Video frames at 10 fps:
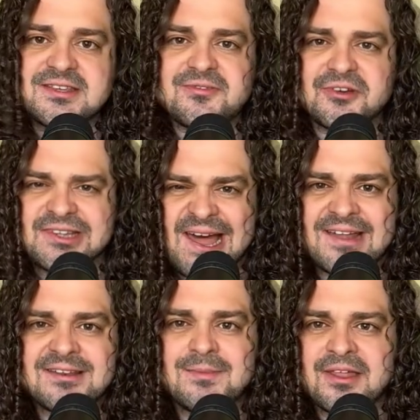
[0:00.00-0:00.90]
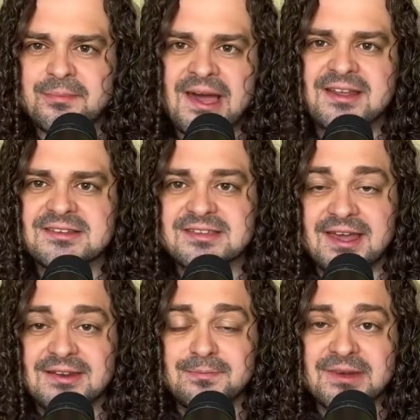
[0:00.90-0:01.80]
for Latin, mathematics,
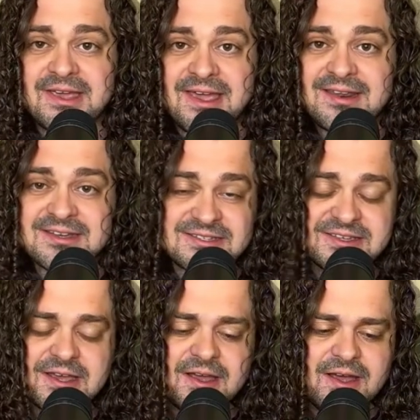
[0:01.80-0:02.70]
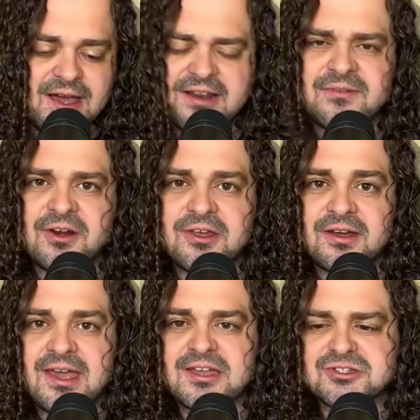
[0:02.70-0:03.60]
and mechanics at a very
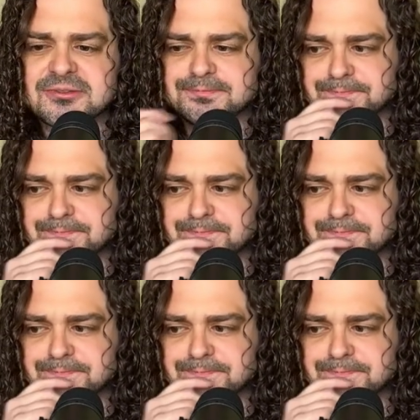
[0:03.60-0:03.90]
young age.